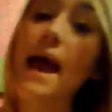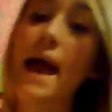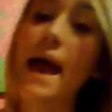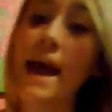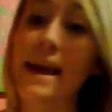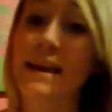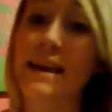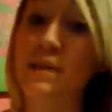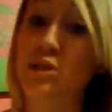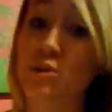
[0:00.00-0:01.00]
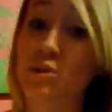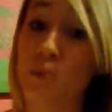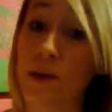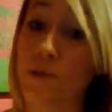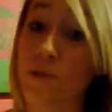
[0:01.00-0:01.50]
8 is
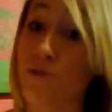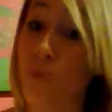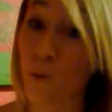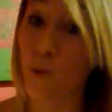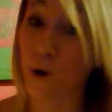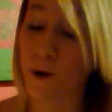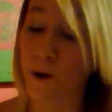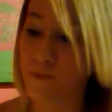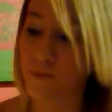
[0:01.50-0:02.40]
24.